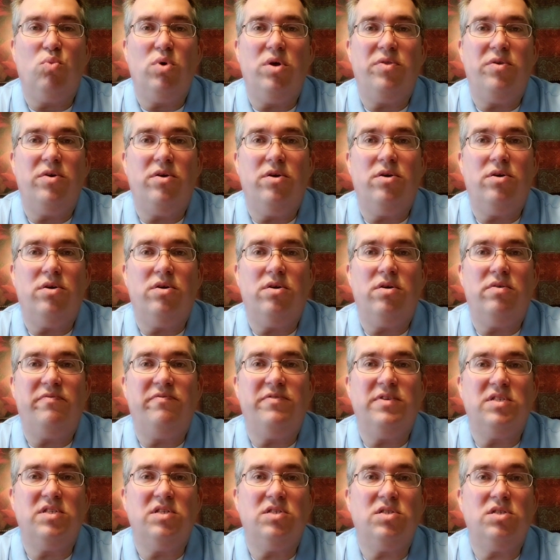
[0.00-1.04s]
with your
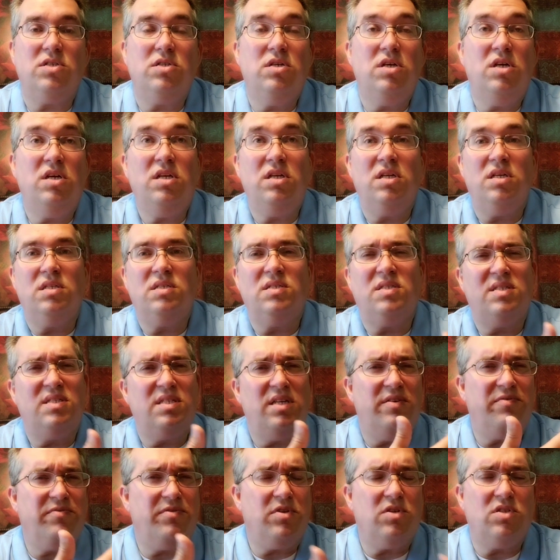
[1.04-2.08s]
physician and
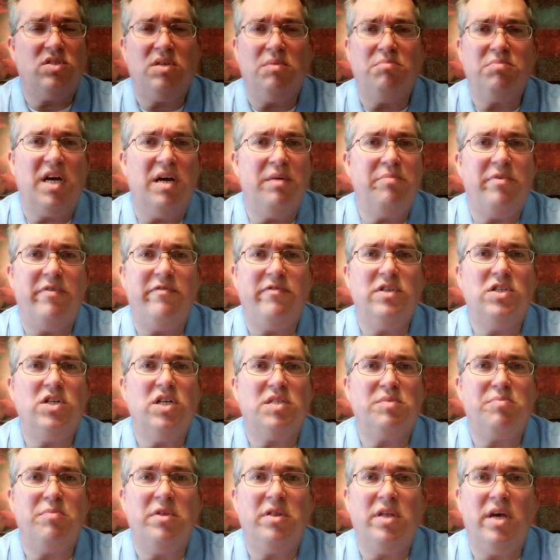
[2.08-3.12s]
see if there's some type of
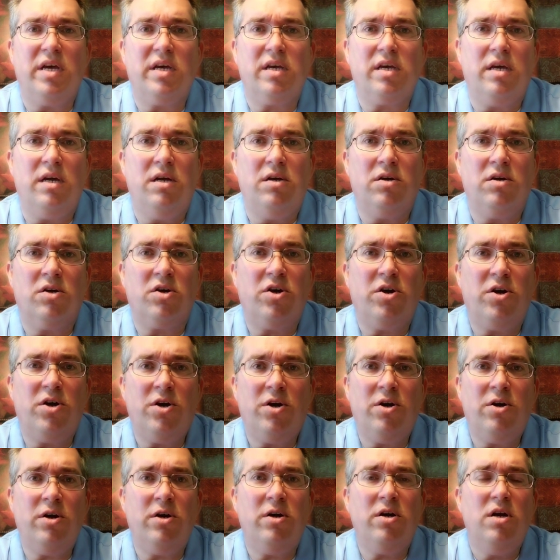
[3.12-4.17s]
adjustment that can
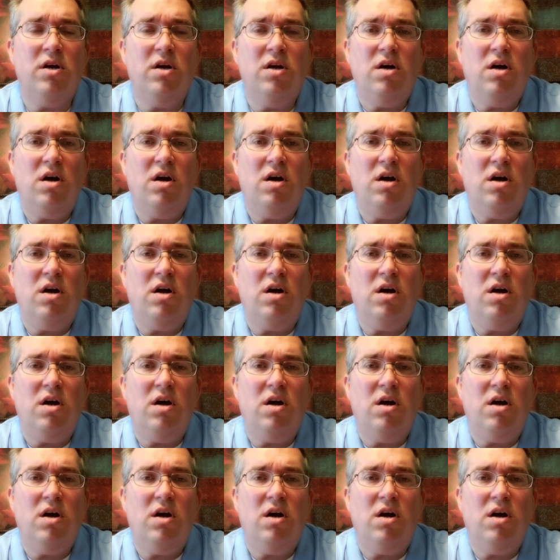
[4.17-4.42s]
occur,